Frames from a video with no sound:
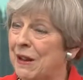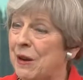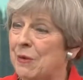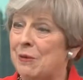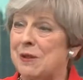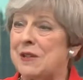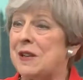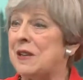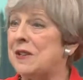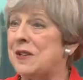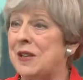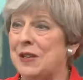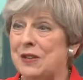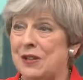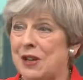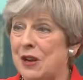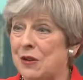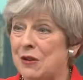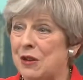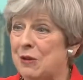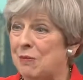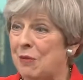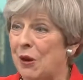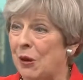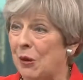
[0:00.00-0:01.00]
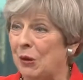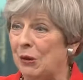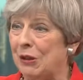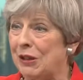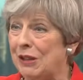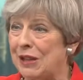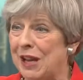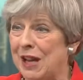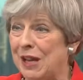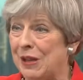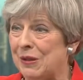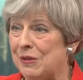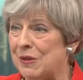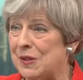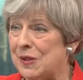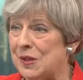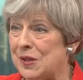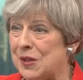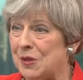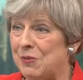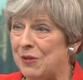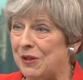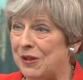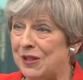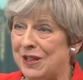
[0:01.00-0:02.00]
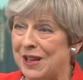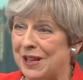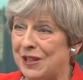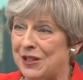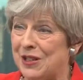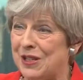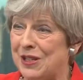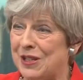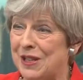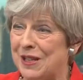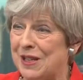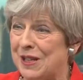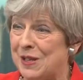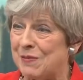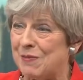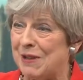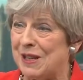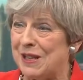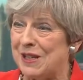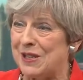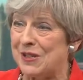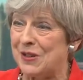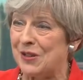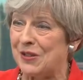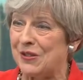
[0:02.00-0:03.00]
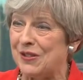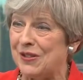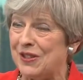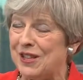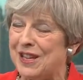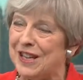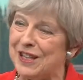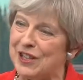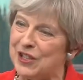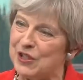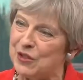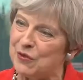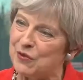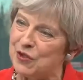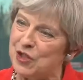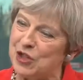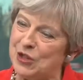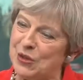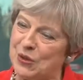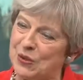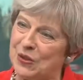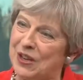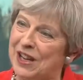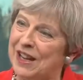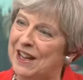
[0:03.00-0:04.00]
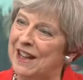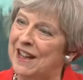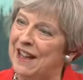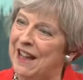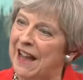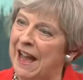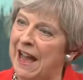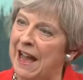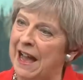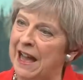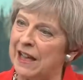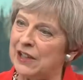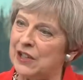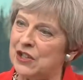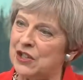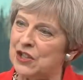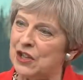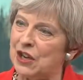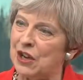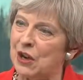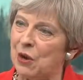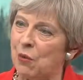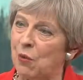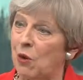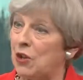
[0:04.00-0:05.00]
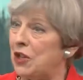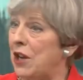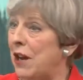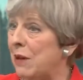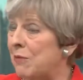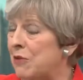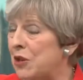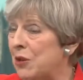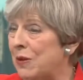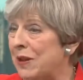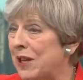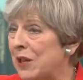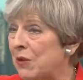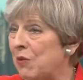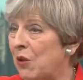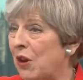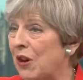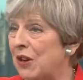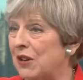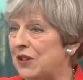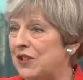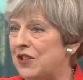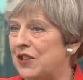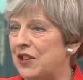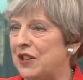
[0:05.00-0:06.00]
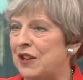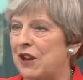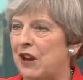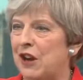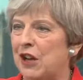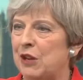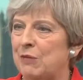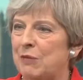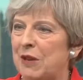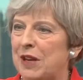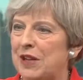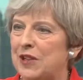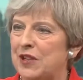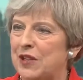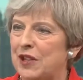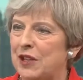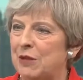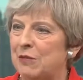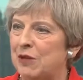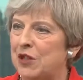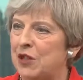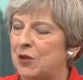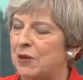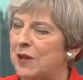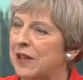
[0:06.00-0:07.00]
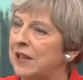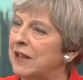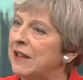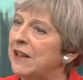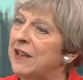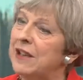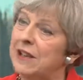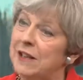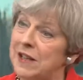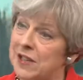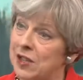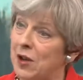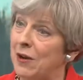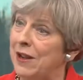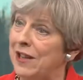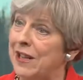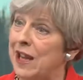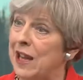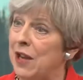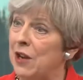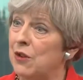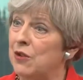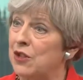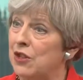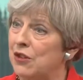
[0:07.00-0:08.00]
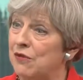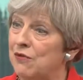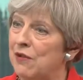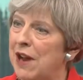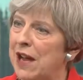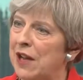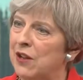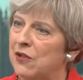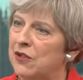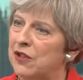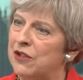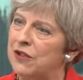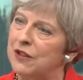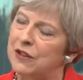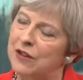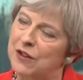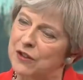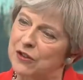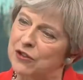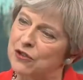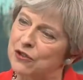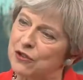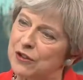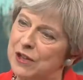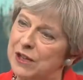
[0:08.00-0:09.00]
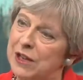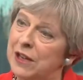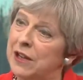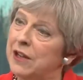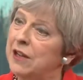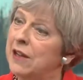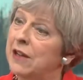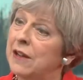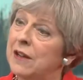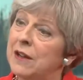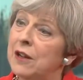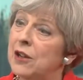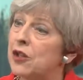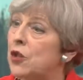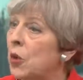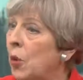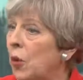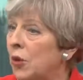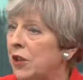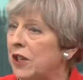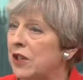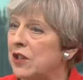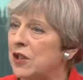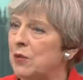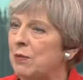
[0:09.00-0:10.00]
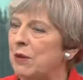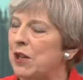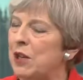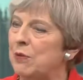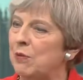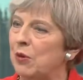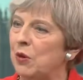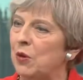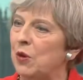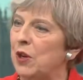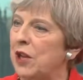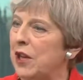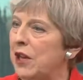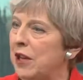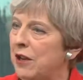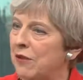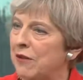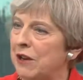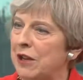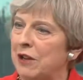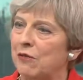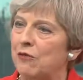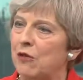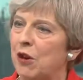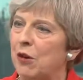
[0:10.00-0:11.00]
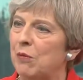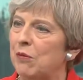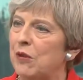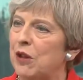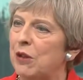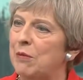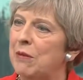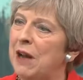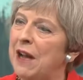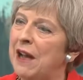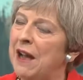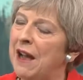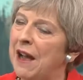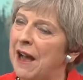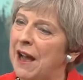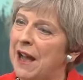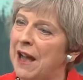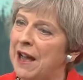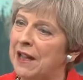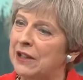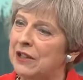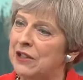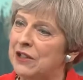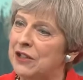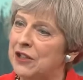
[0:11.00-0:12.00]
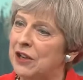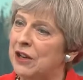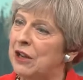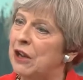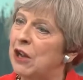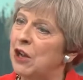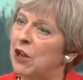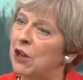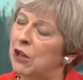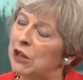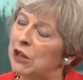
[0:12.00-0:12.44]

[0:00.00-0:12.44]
Well, as I say, the only poll that counts is the one that actually takes place on the 8th of June. And what I'm doing, what I and my team are doing, is going out around the country, talking to people, hearing from them, and